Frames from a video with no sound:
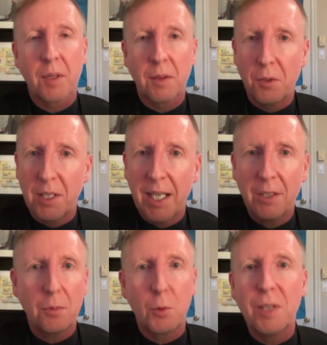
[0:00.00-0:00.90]
Those, again,
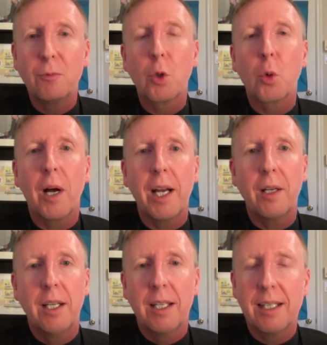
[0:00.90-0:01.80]
don't even
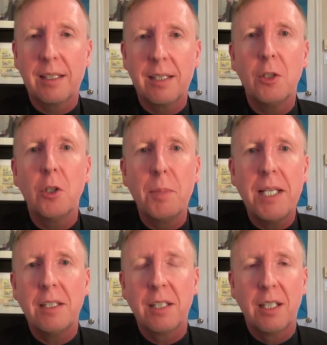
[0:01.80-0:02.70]
require a single
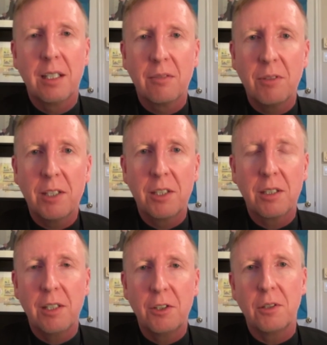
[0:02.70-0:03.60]
piece of
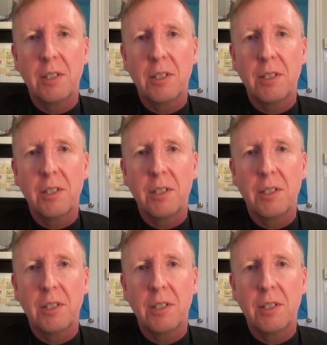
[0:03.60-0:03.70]
legislation.